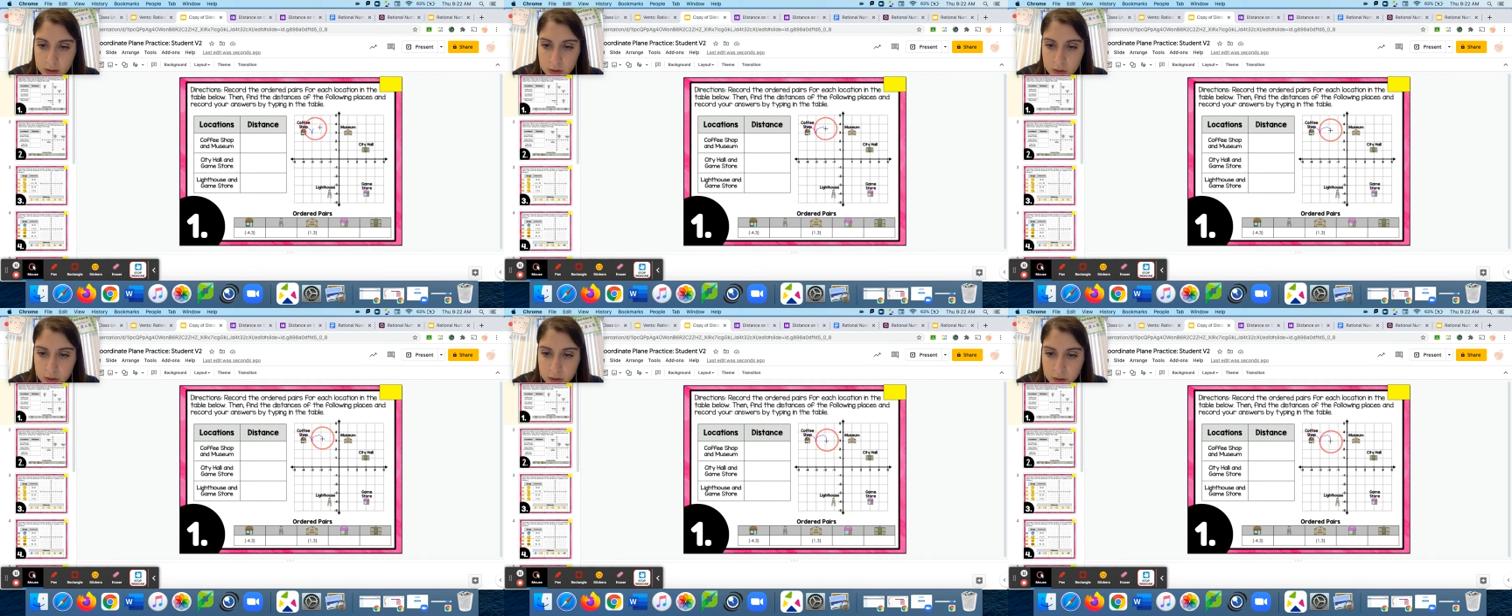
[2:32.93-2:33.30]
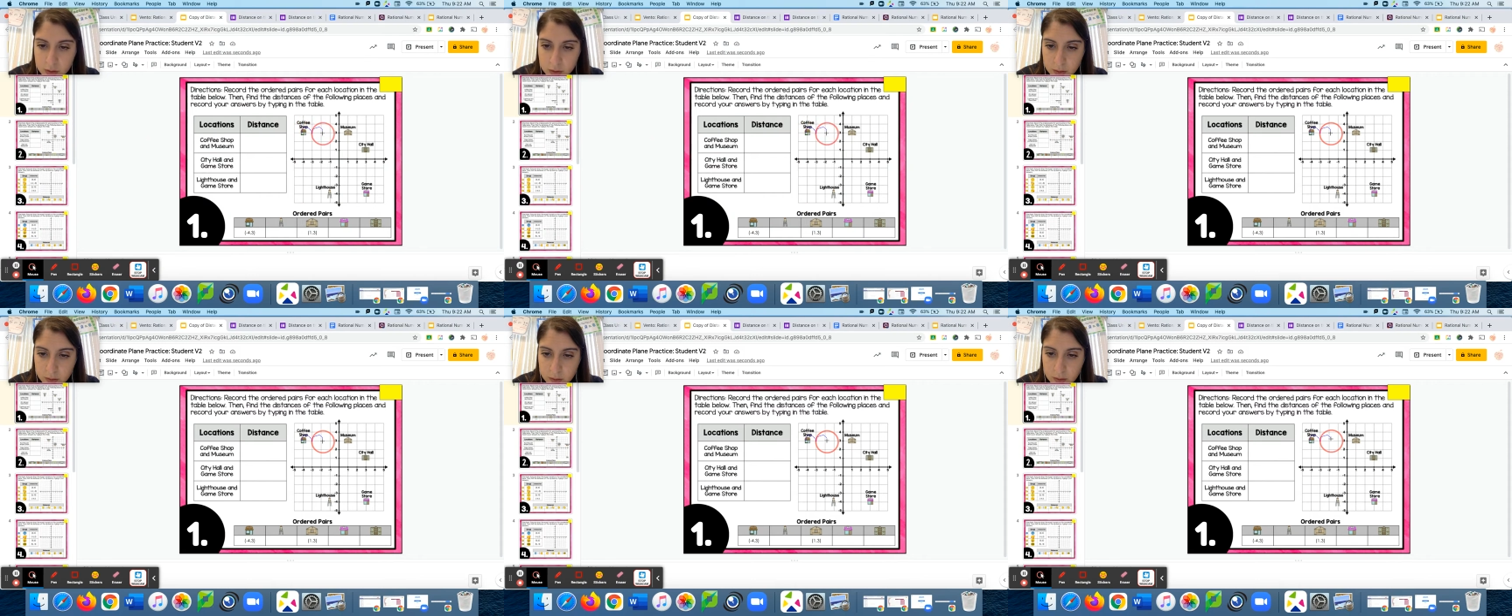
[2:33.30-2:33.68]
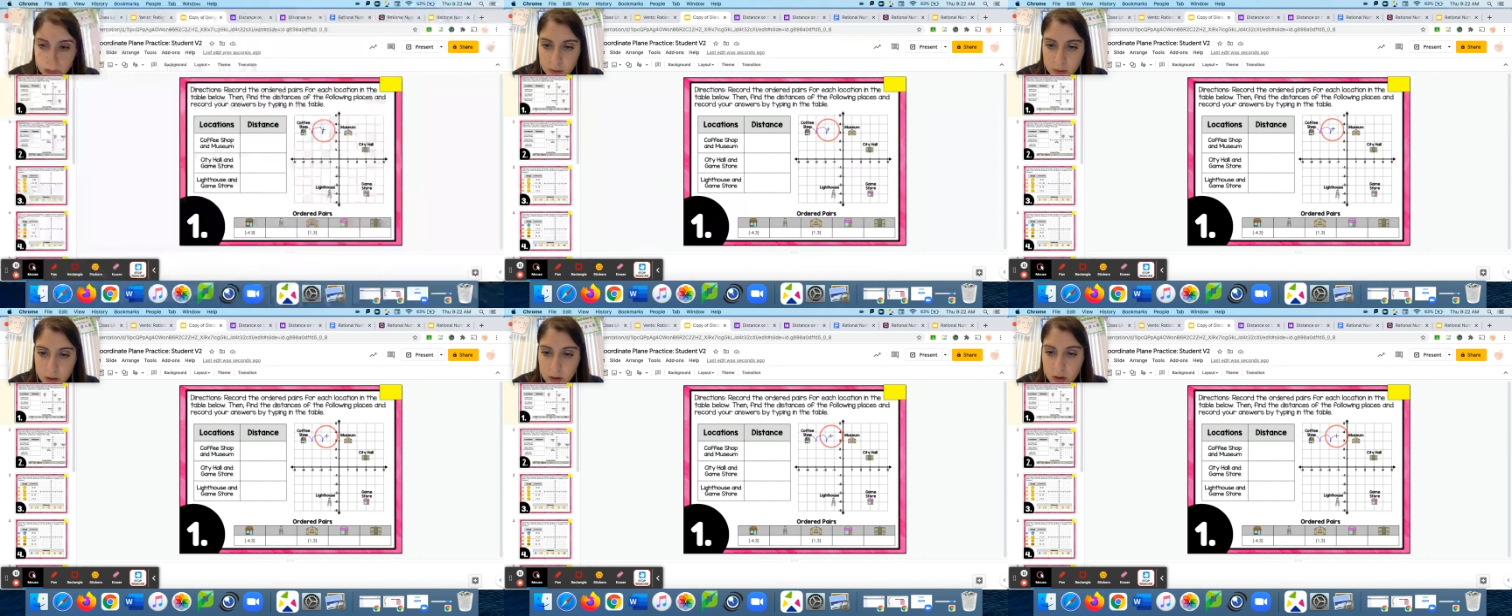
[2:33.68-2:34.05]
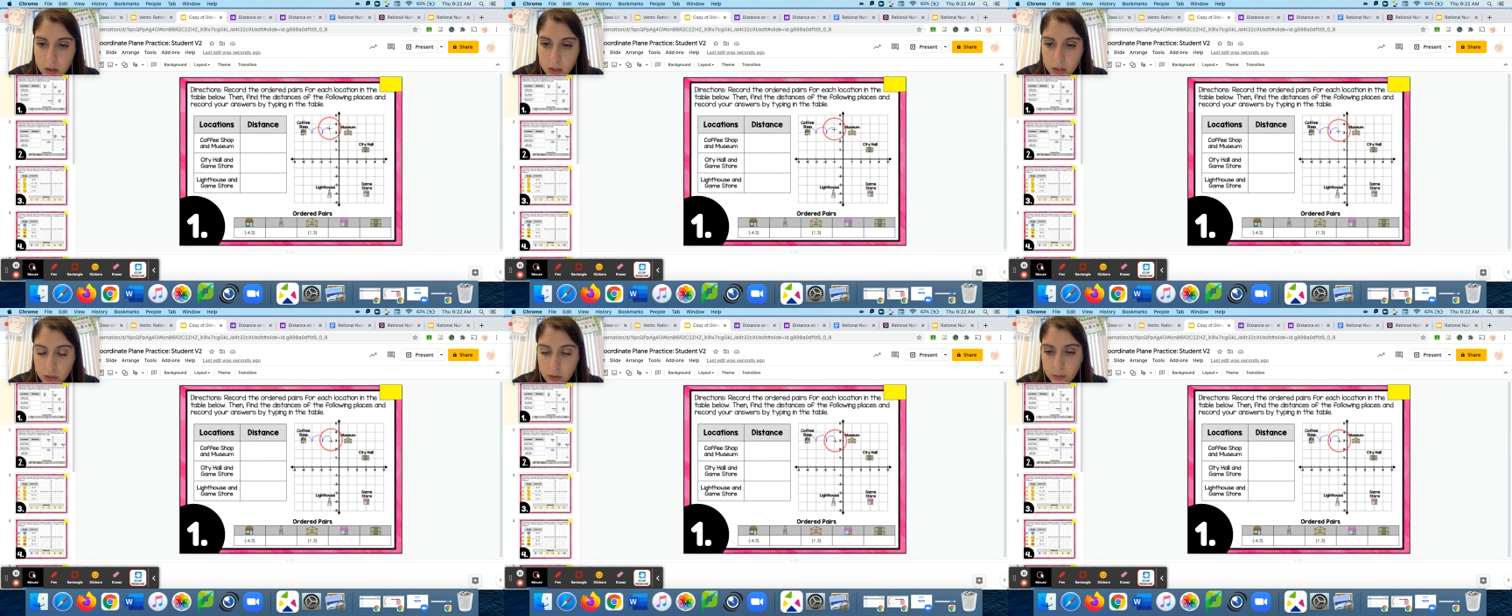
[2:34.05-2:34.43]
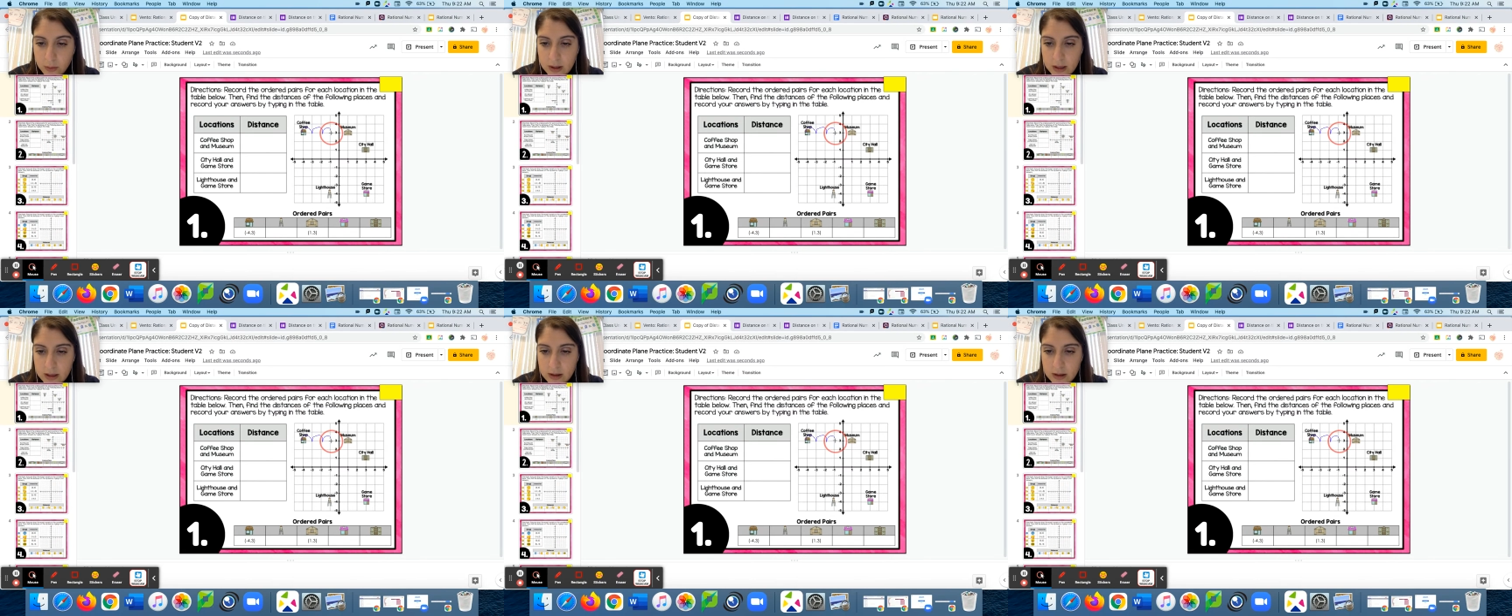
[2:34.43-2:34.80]
2,
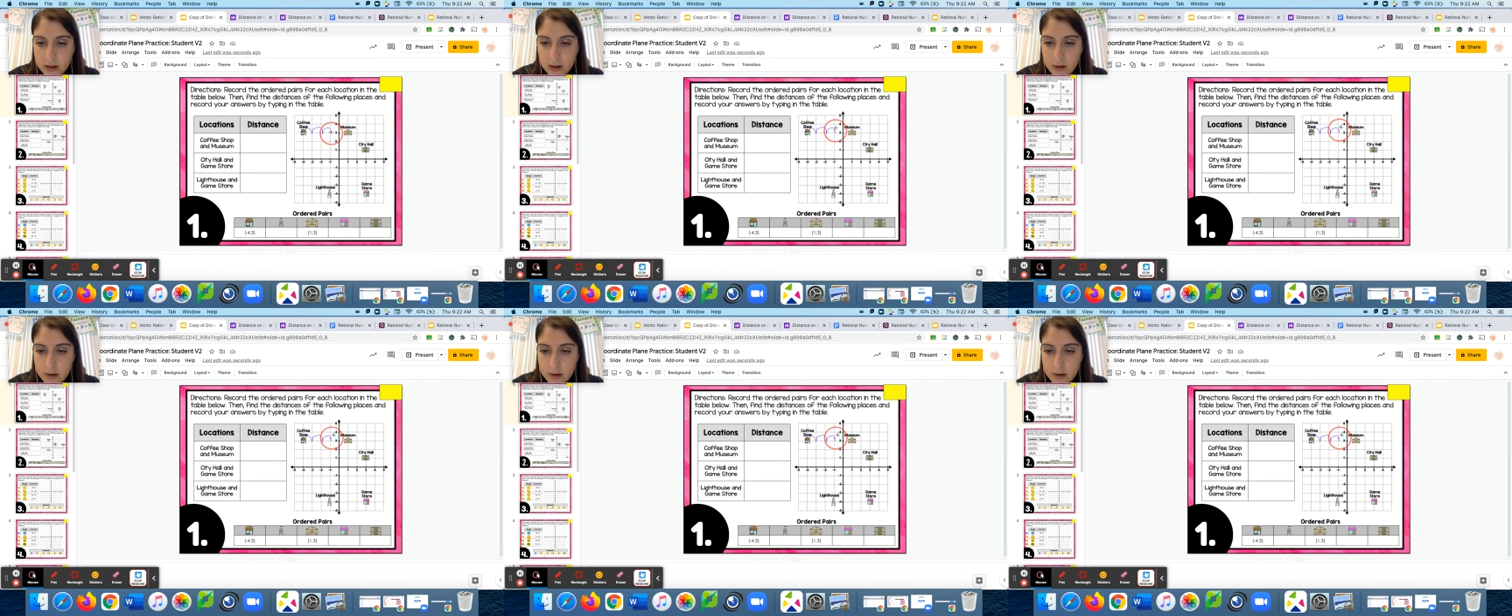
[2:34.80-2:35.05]
3,